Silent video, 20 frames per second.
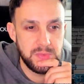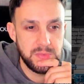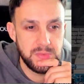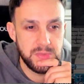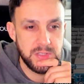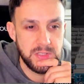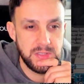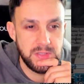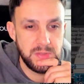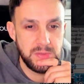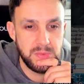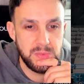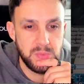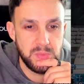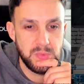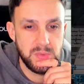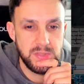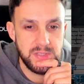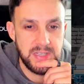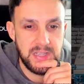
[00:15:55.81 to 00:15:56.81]
So
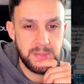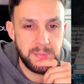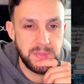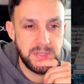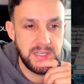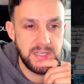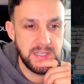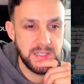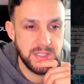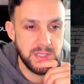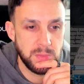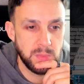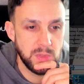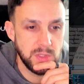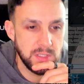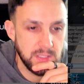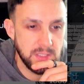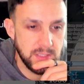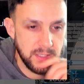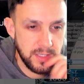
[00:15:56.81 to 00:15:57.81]
what's happened here?
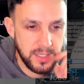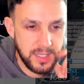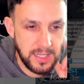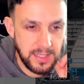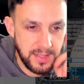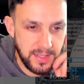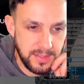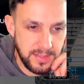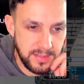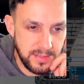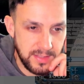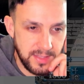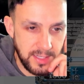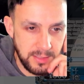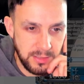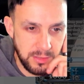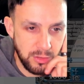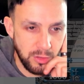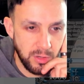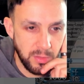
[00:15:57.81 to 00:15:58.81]
Someone, okay,
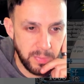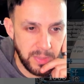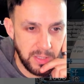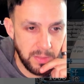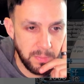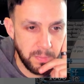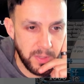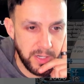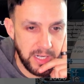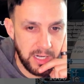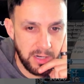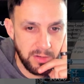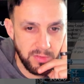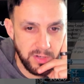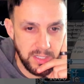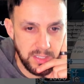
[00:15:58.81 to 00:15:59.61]
that's got to be a buyout, right?